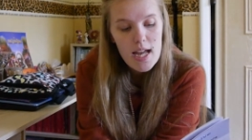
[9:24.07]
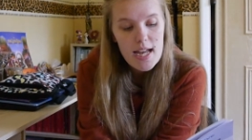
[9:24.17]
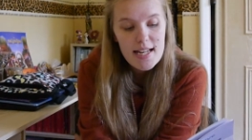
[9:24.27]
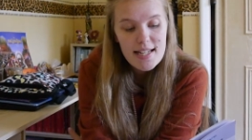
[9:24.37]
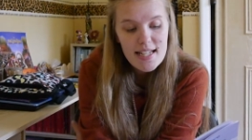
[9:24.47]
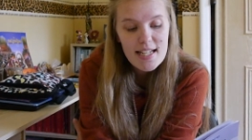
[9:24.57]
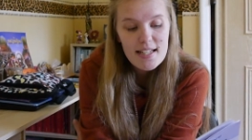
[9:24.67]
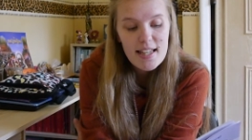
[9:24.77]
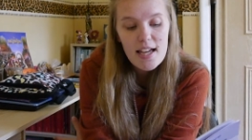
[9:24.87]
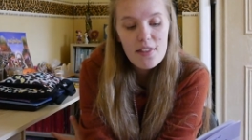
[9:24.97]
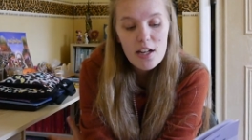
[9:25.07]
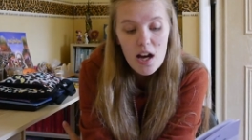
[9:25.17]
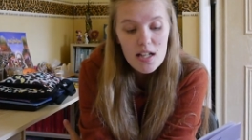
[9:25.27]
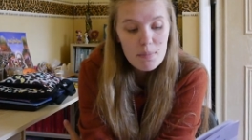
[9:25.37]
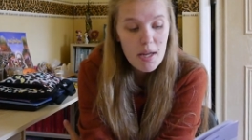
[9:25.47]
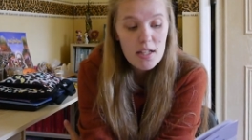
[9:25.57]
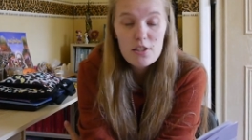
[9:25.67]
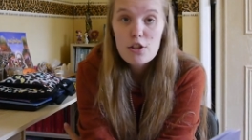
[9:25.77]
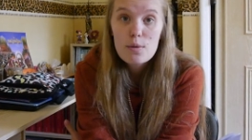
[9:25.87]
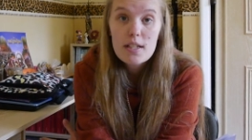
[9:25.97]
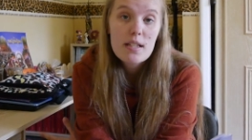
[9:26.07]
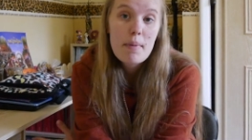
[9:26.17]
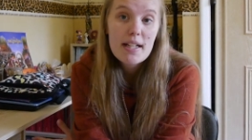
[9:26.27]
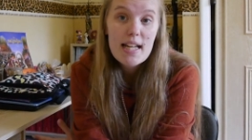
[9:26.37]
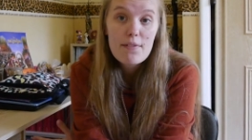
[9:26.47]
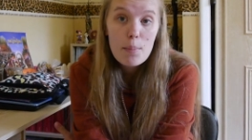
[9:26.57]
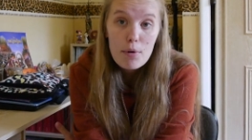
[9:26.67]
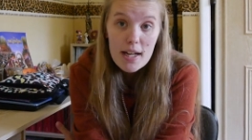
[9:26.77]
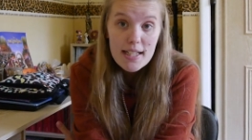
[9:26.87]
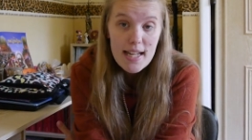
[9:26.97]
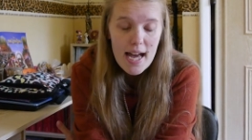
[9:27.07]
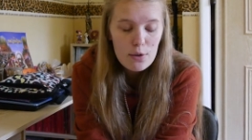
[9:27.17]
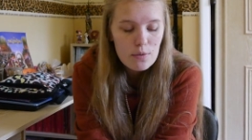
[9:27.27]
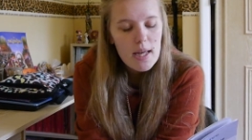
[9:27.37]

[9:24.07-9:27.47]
Indeed, they are the last person you would expect to have a breakdown.